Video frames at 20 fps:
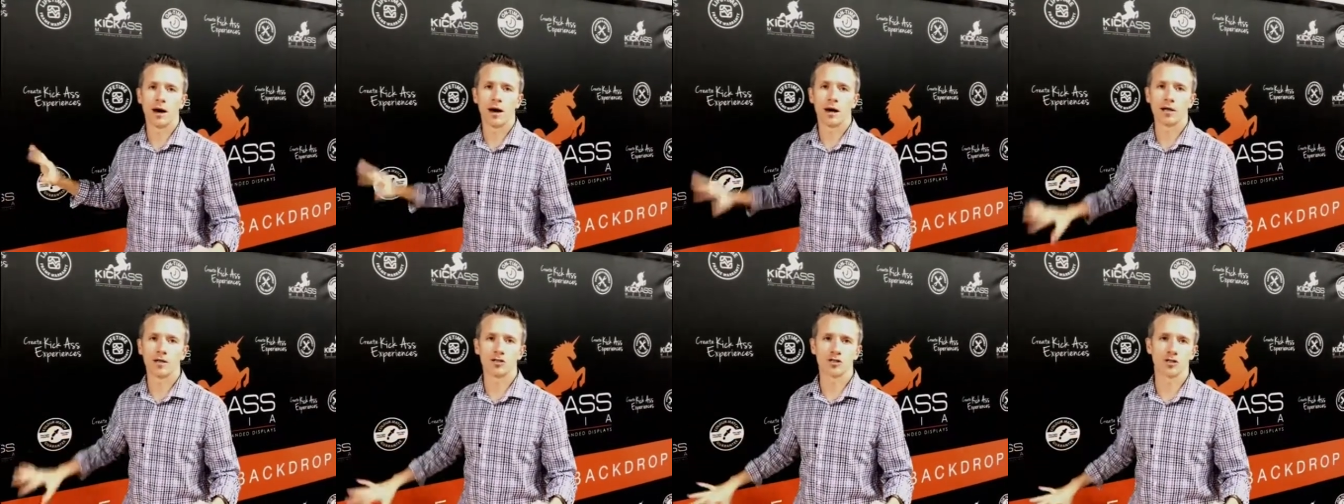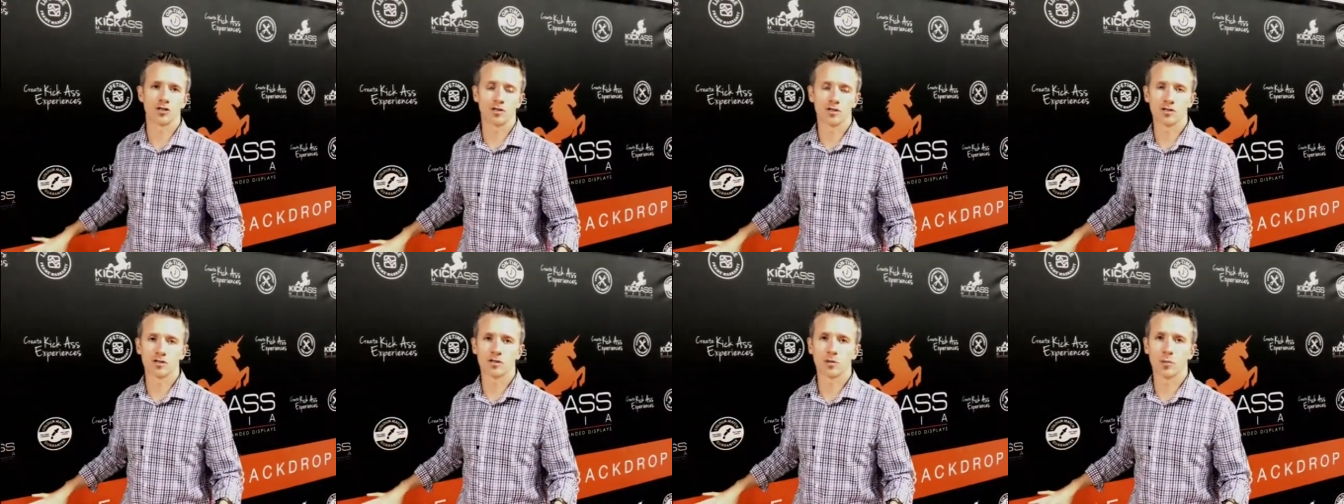It's just
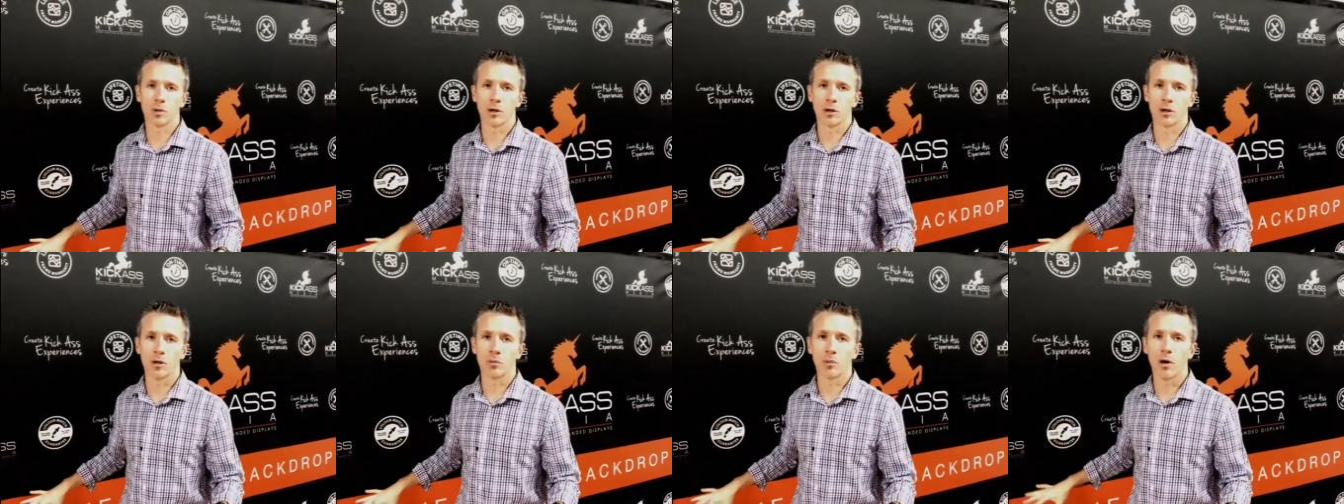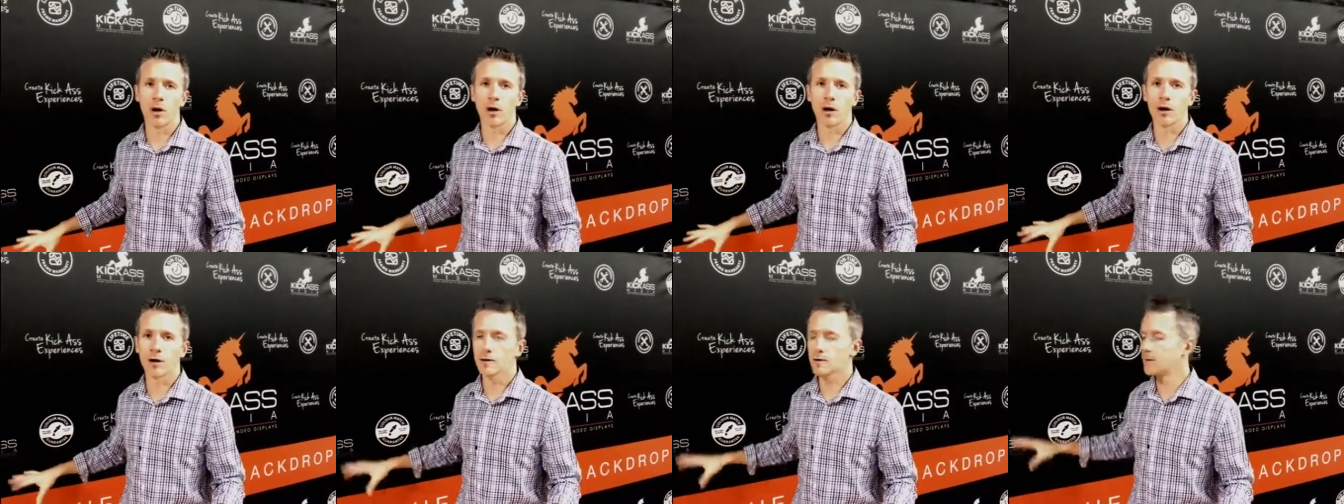the superior
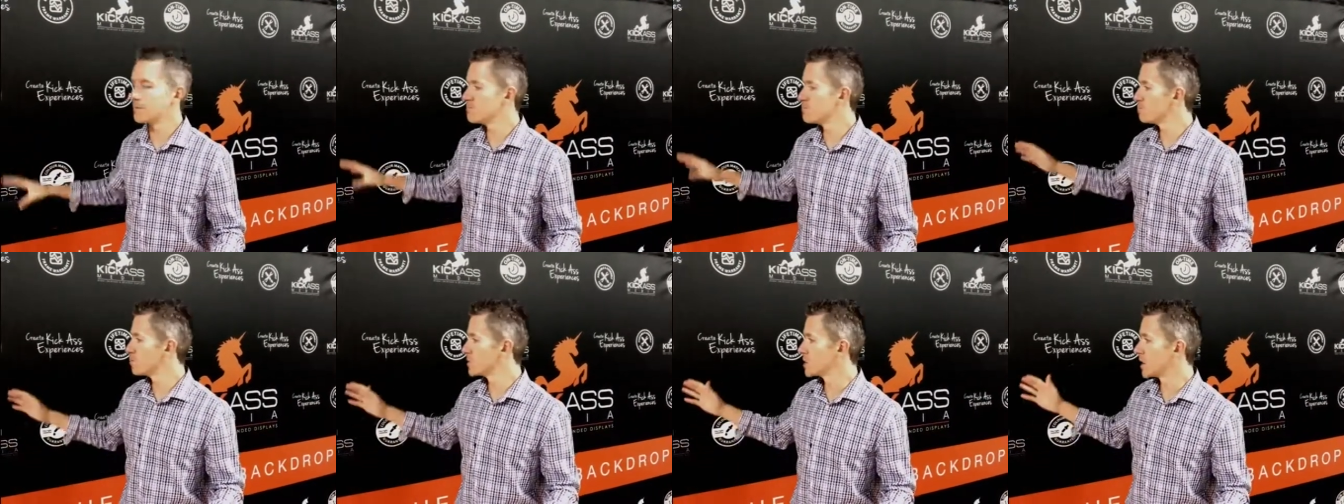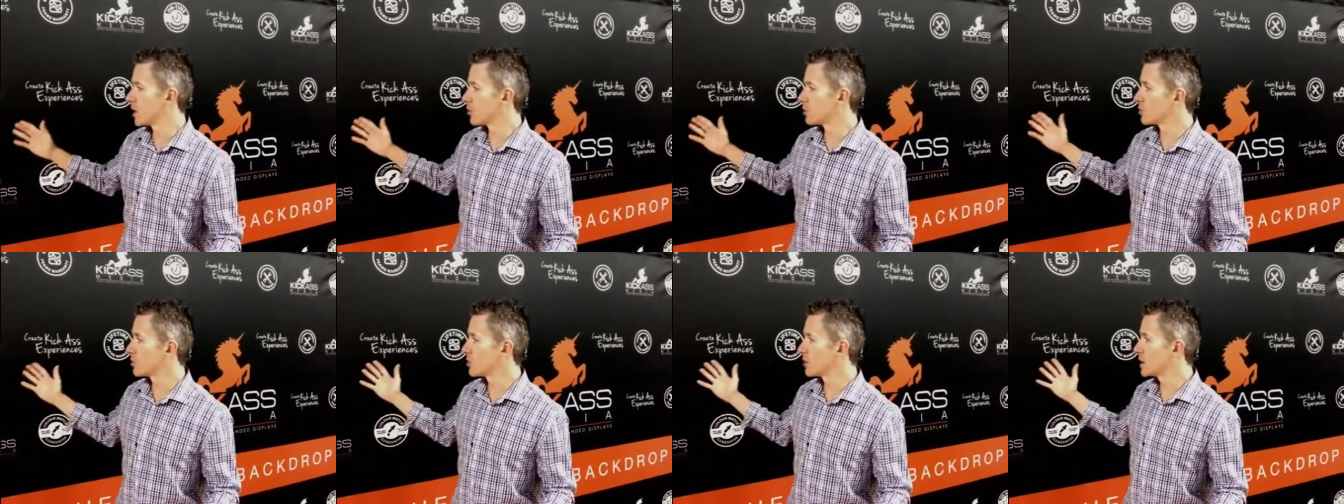product. The
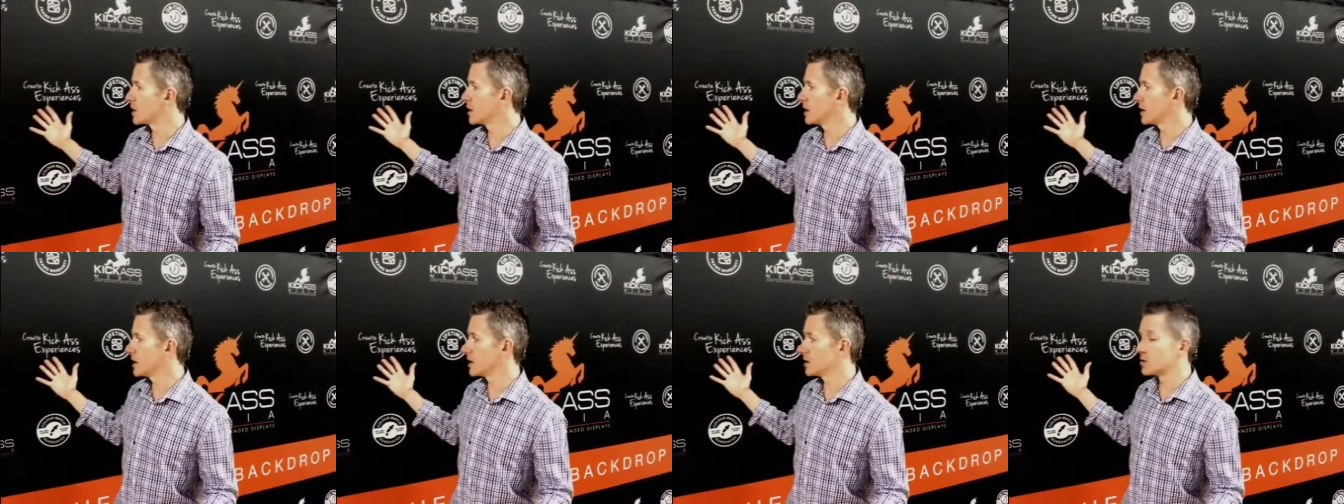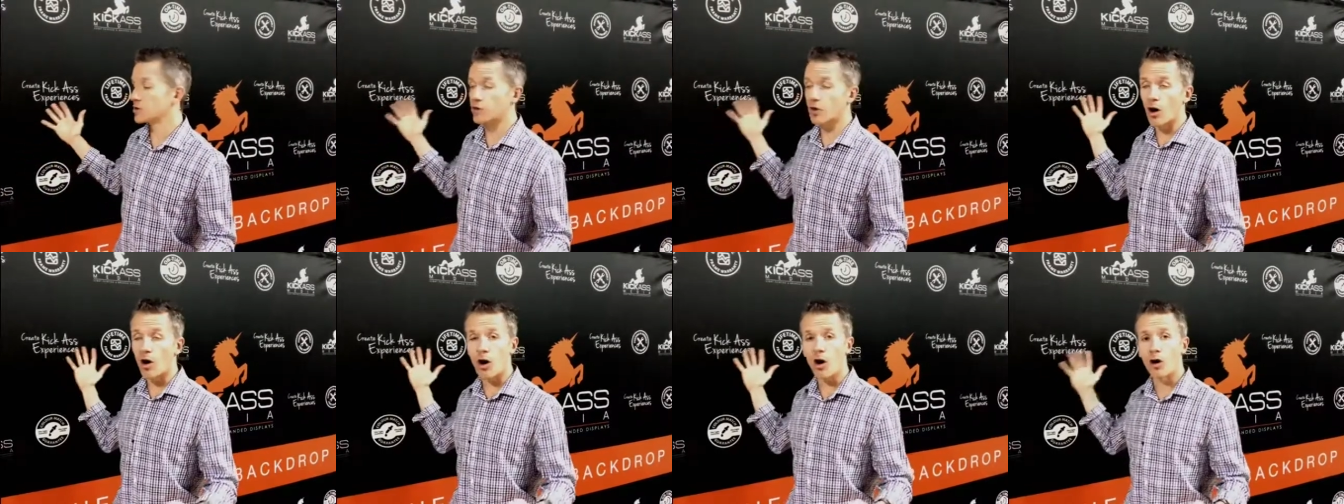other thing is
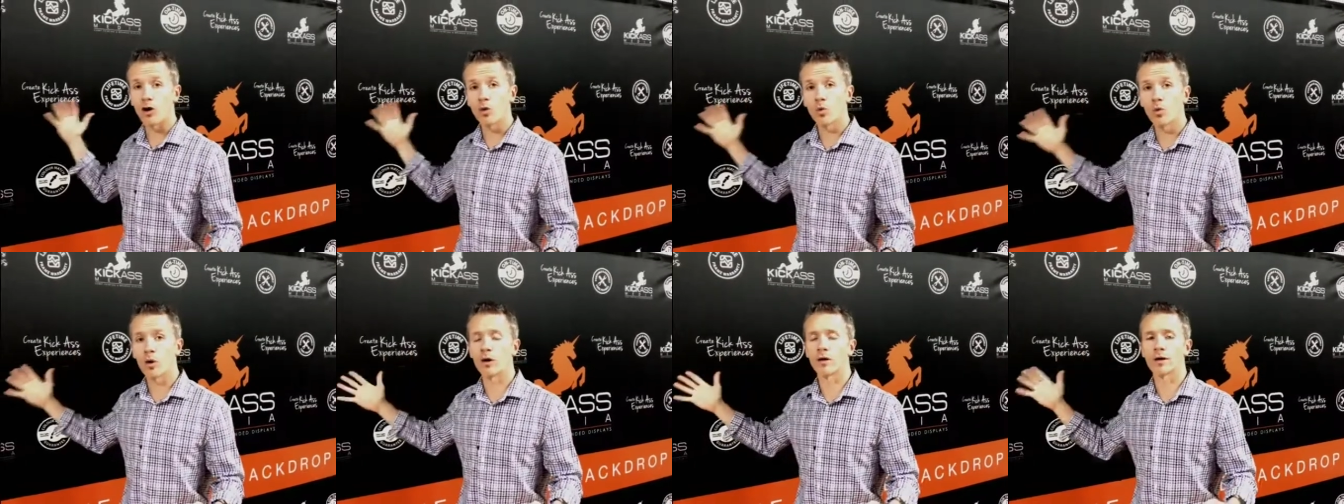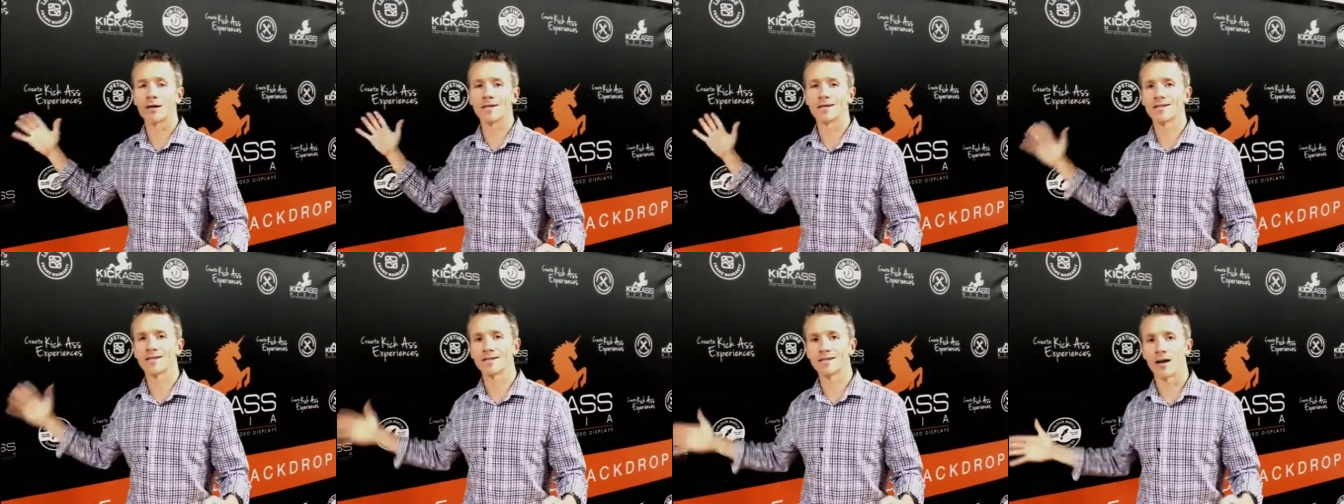the hardware
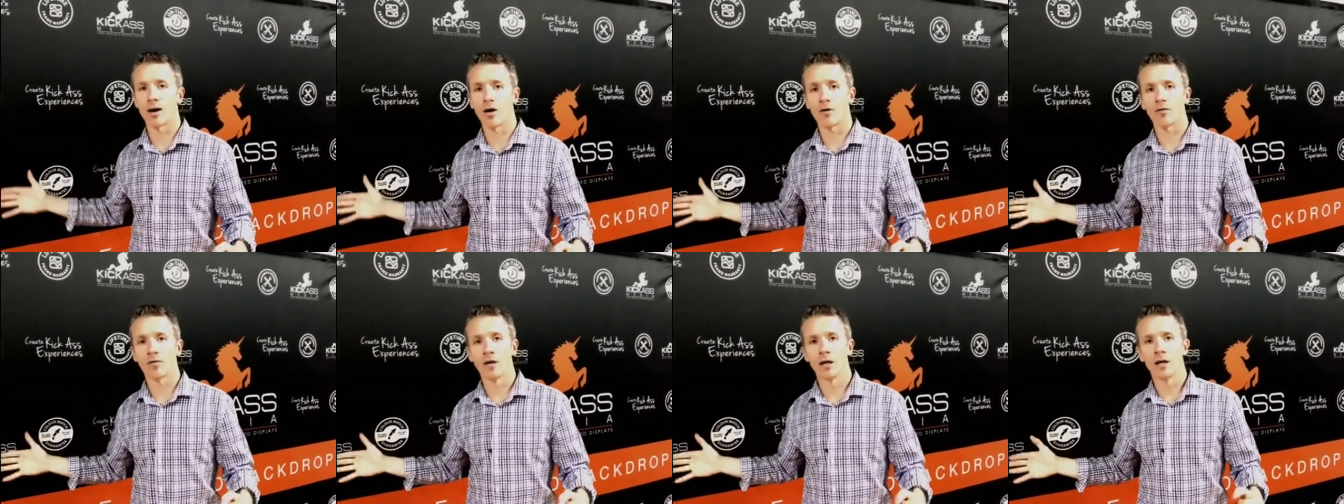itself.